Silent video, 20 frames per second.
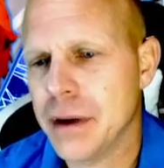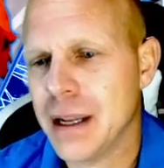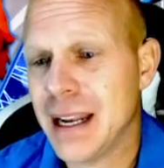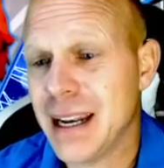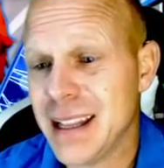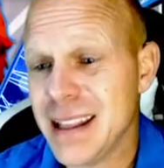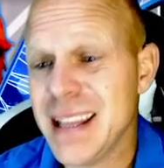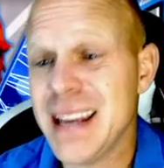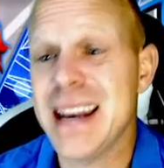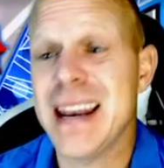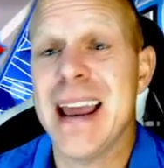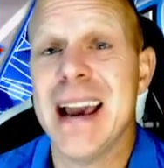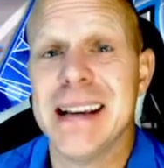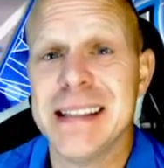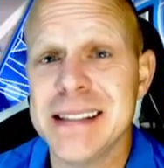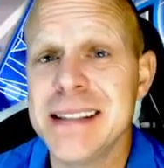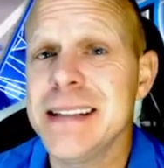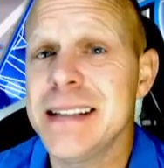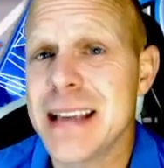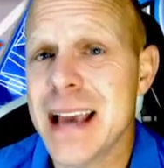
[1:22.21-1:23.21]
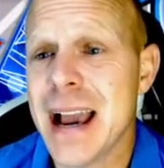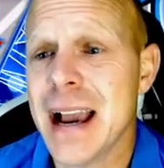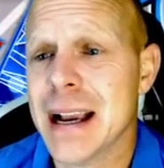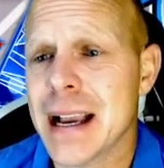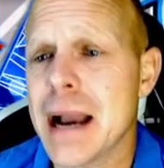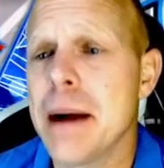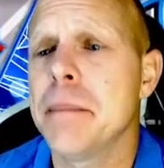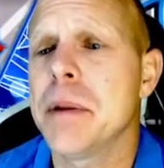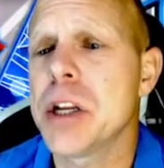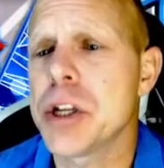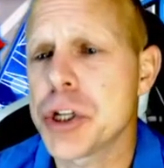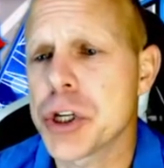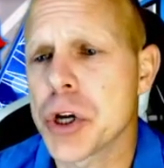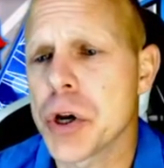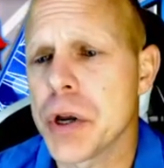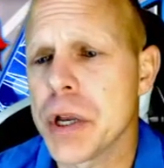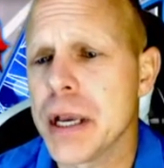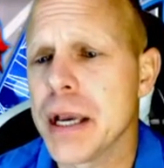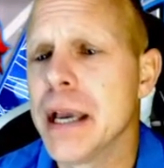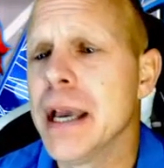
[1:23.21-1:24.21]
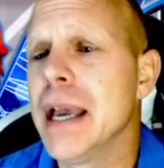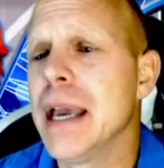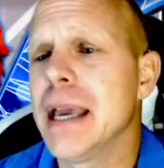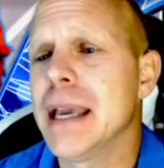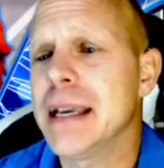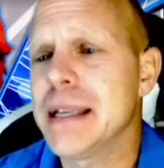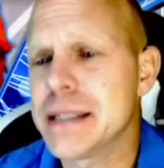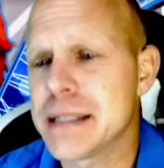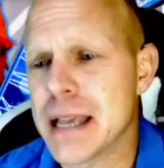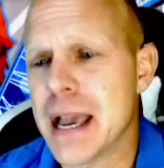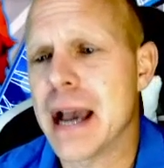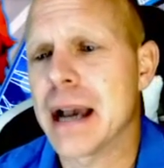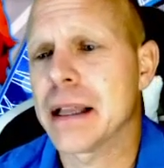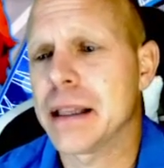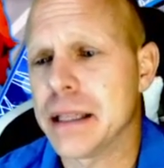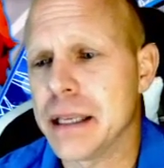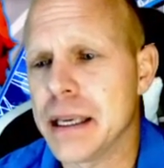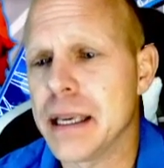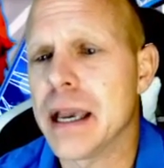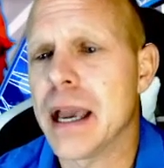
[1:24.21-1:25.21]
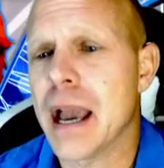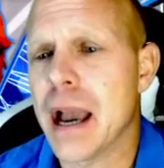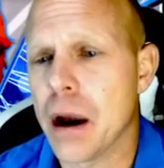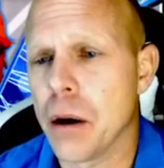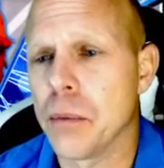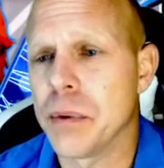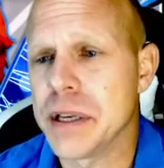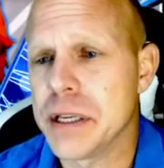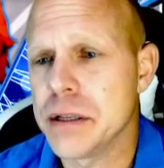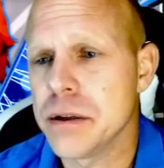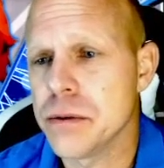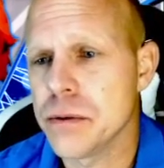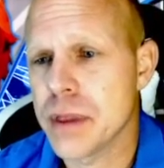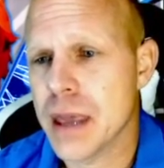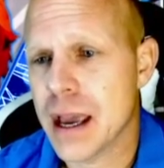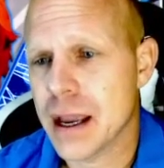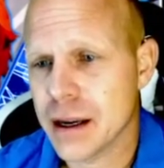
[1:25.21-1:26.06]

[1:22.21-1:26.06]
And in the next attack, I'm going to show you exactly how we do that.